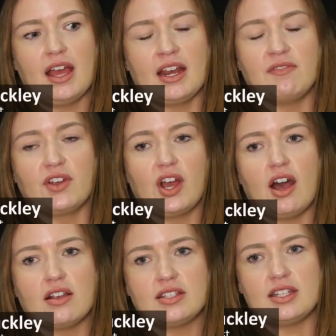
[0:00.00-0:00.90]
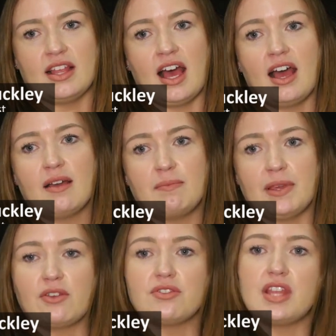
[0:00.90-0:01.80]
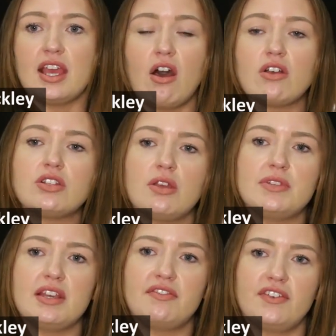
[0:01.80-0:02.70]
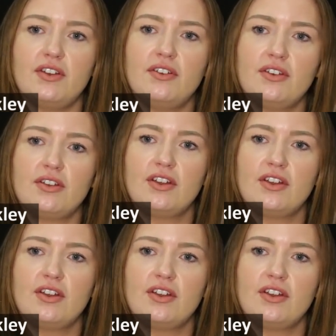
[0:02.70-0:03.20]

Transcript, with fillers: and in regards to that, because they are so different,